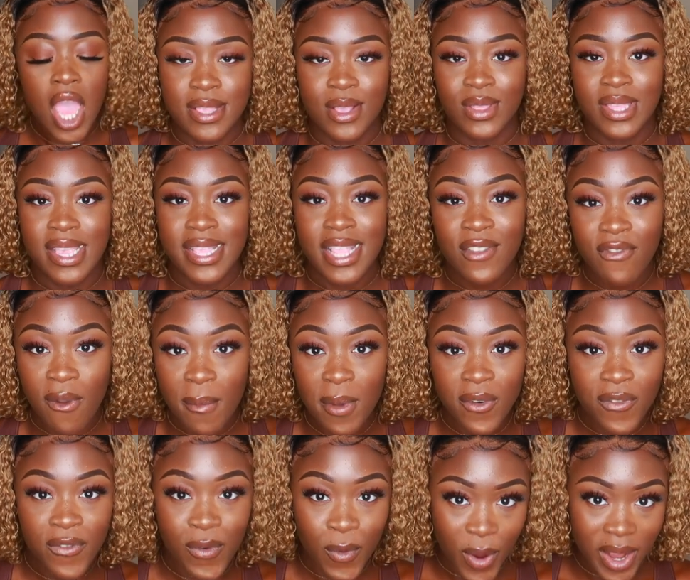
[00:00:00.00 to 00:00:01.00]
So this is from
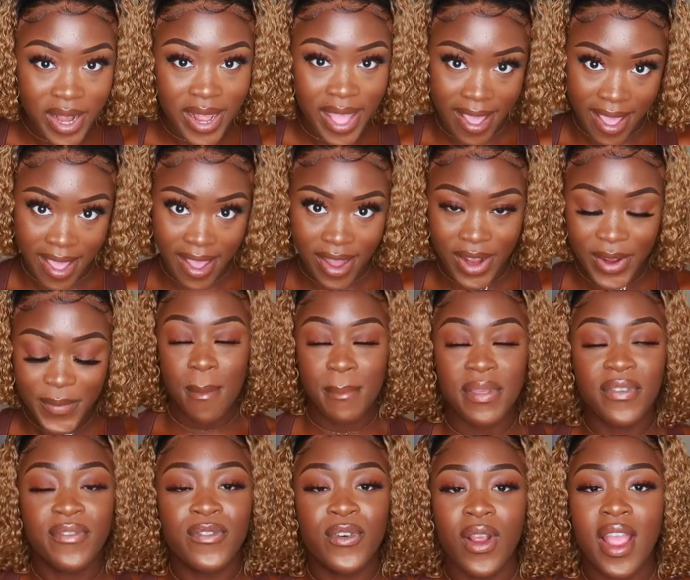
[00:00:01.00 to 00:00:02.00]
Affordhair.
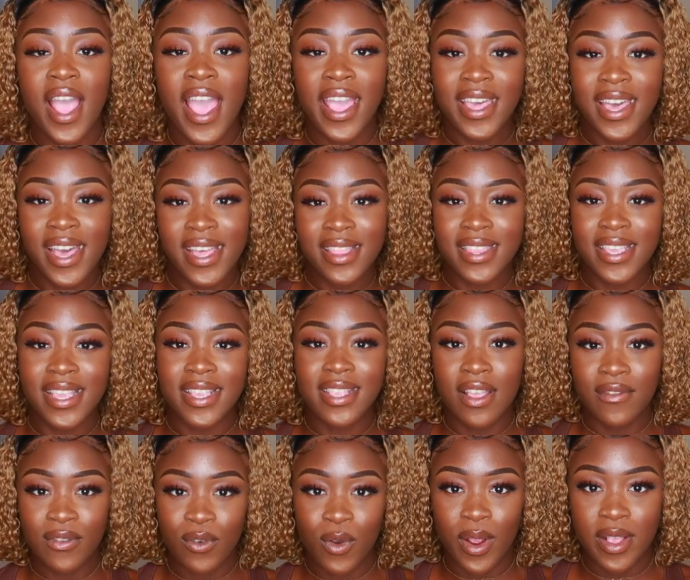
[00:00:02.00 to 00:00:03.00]
Before I cut this,
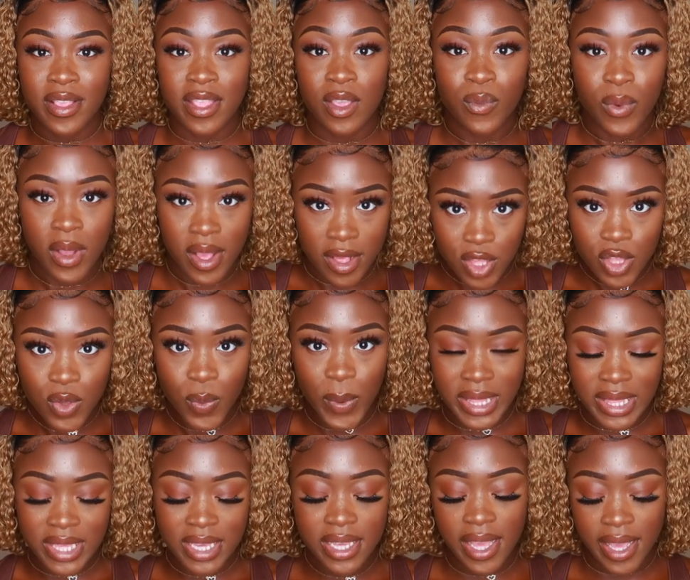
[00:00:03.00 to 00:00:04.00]
of course, it was
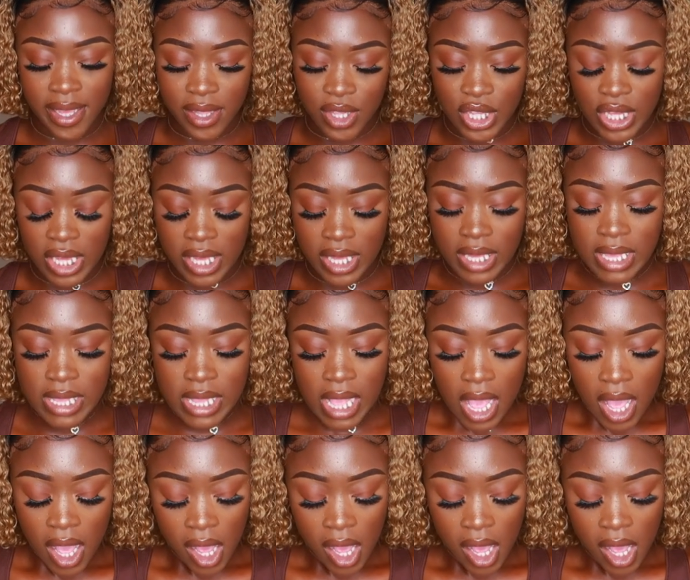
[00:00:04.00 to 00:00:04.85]
20 inches.